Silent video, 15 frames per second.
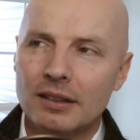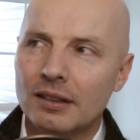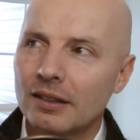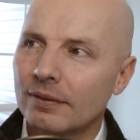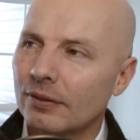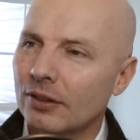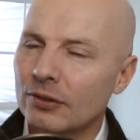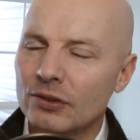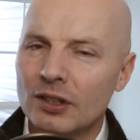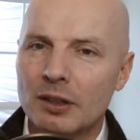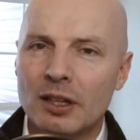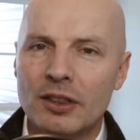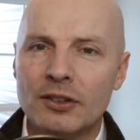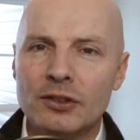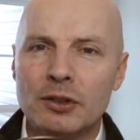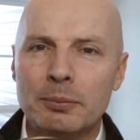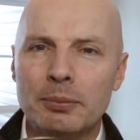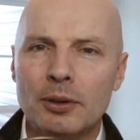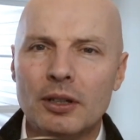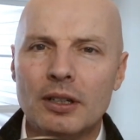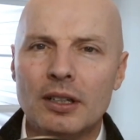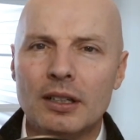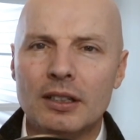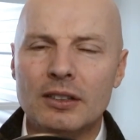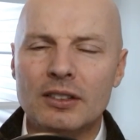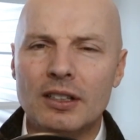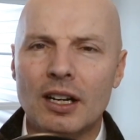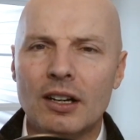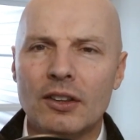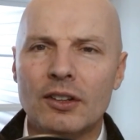there's a book, it's
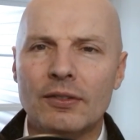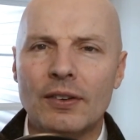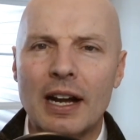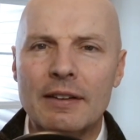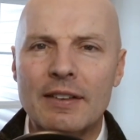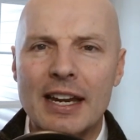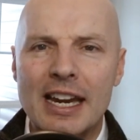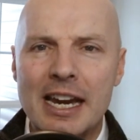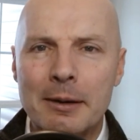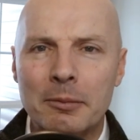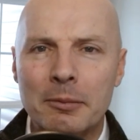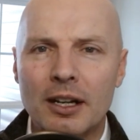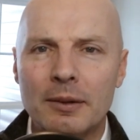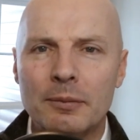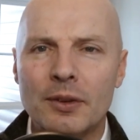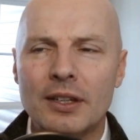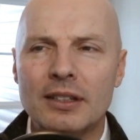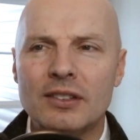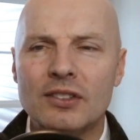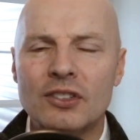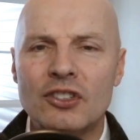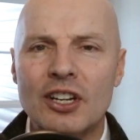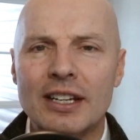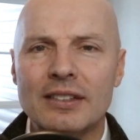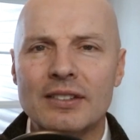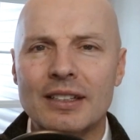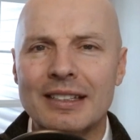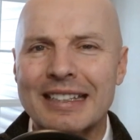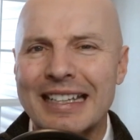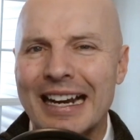called The 5 a.m. Club, that suggests
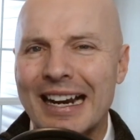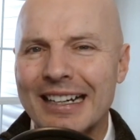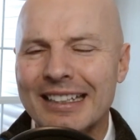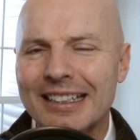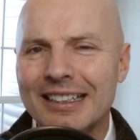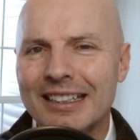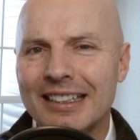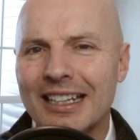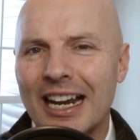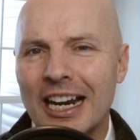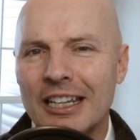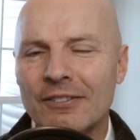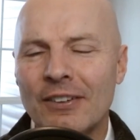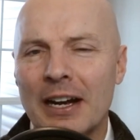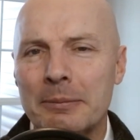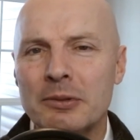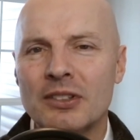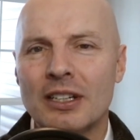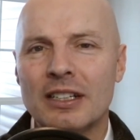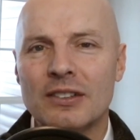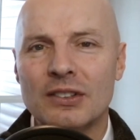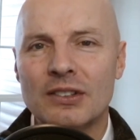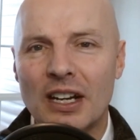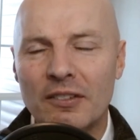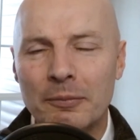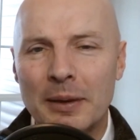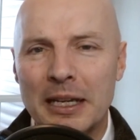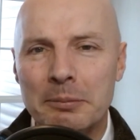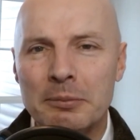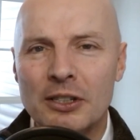that 90 to 95% of
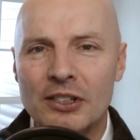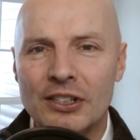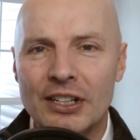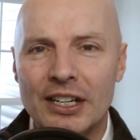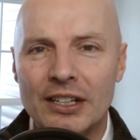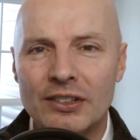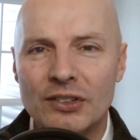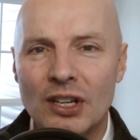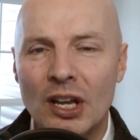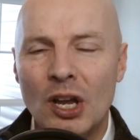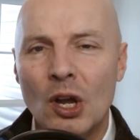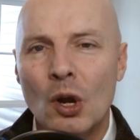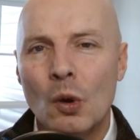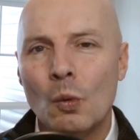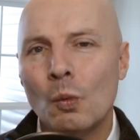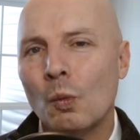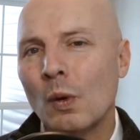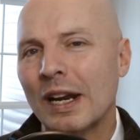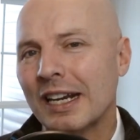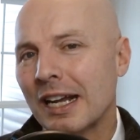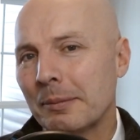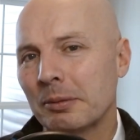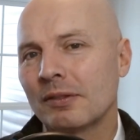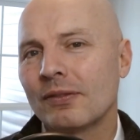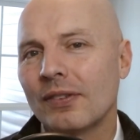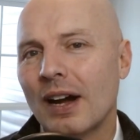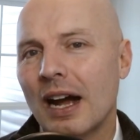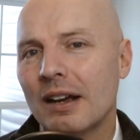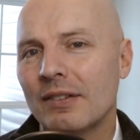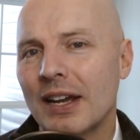self-made millionaires wake up at
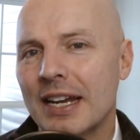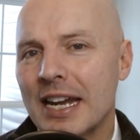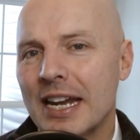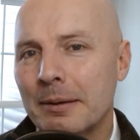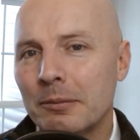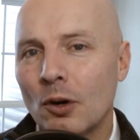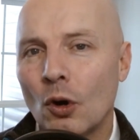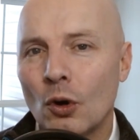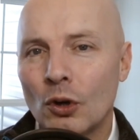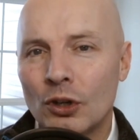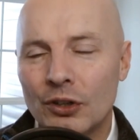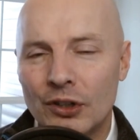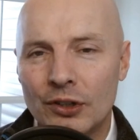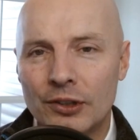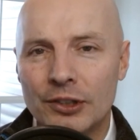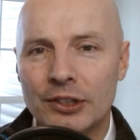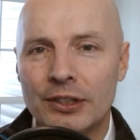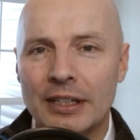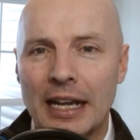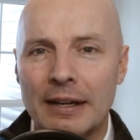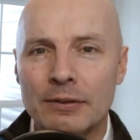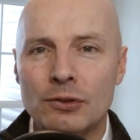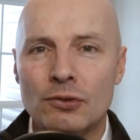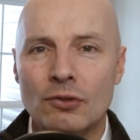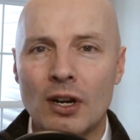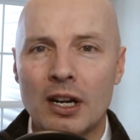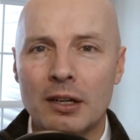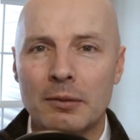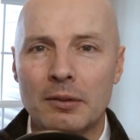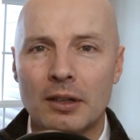5 a.m. or earlier and have a
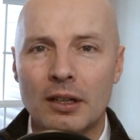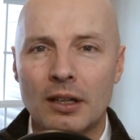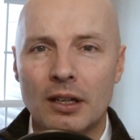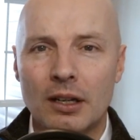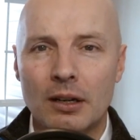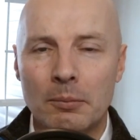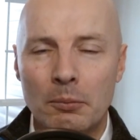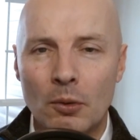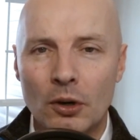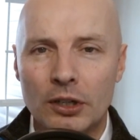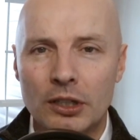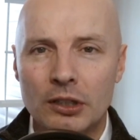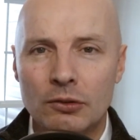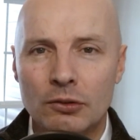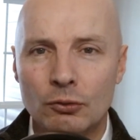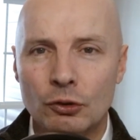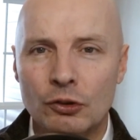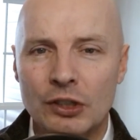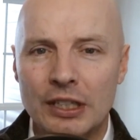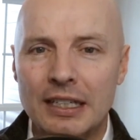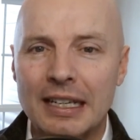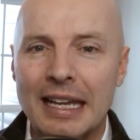strong morning routine.